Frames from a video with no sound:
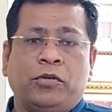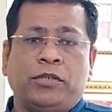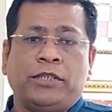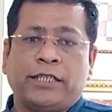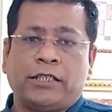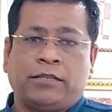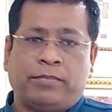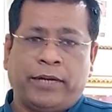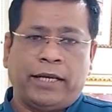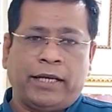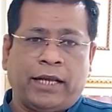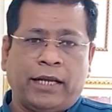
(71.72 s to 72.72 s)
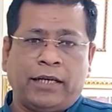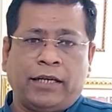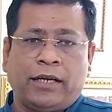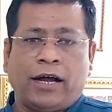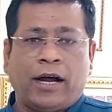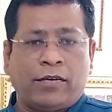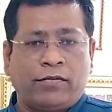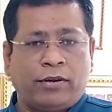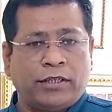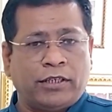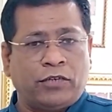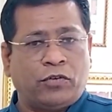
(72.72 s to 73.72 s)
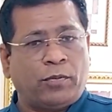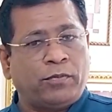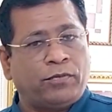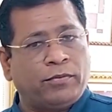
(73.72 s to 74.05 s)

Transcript: chest pain and heart function dropped